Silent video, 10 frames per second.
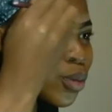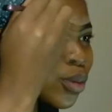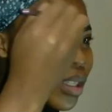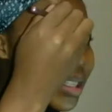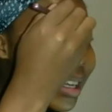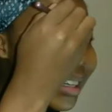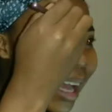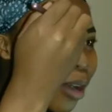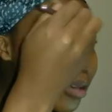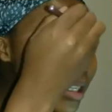
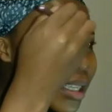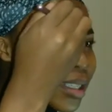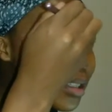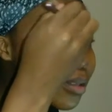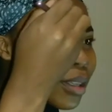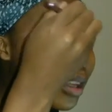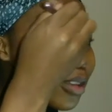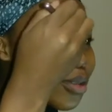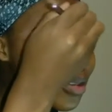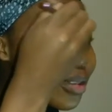surroundings. Well,
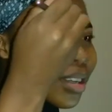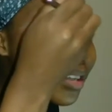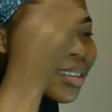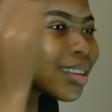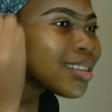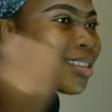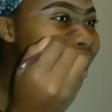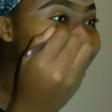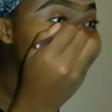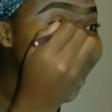not new, it's
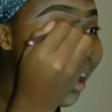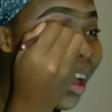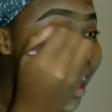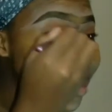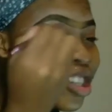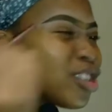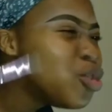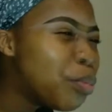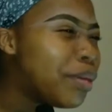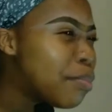just
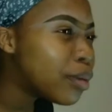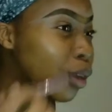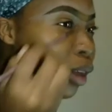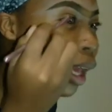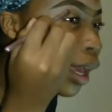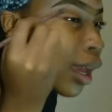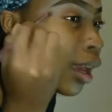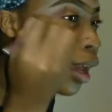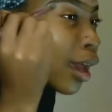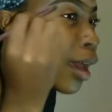new people,
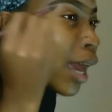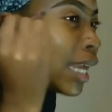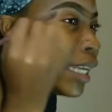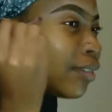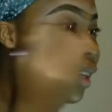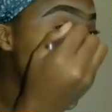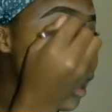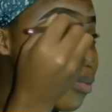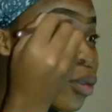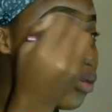okay? And even
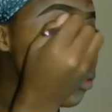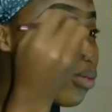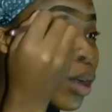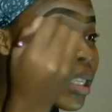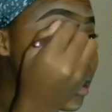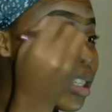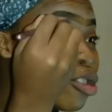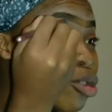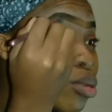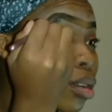NMU wasn't
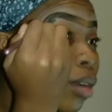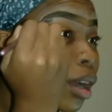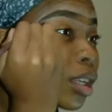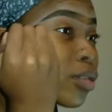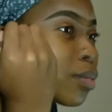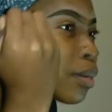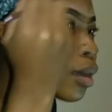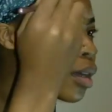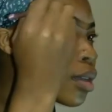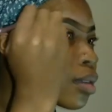new surroundings for me,
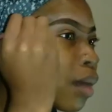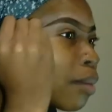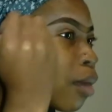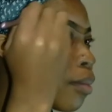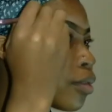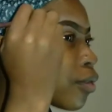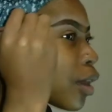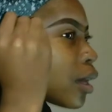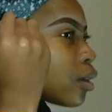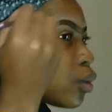because my mom's
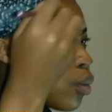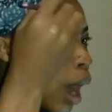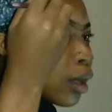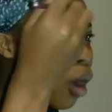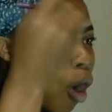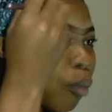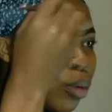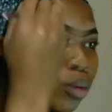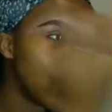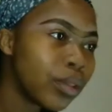friend who I'd
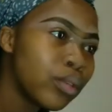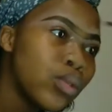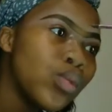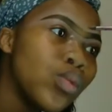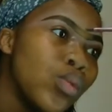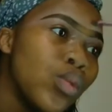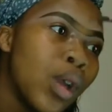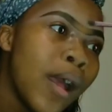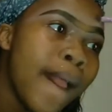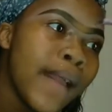carpool with
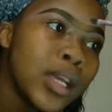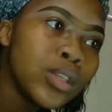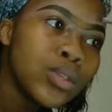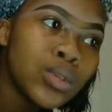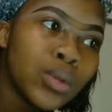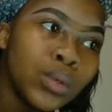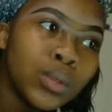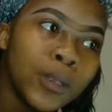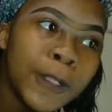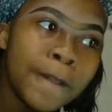to
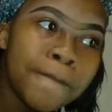school